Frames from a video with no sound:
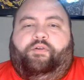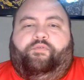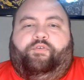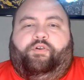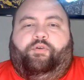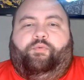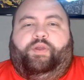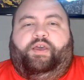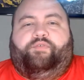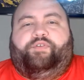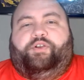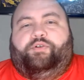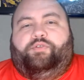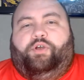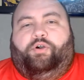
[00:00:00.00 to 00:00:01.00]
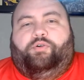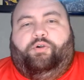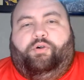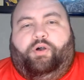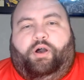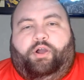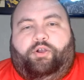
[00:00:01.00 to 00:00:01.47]
for whatever your
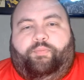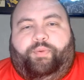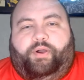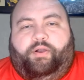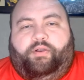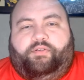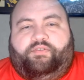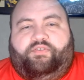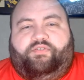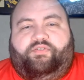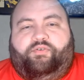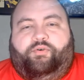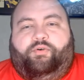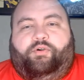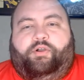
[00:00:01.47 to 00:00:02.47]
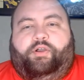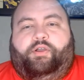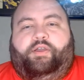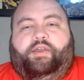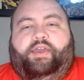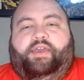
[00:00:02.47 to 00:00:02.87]
local auto parts store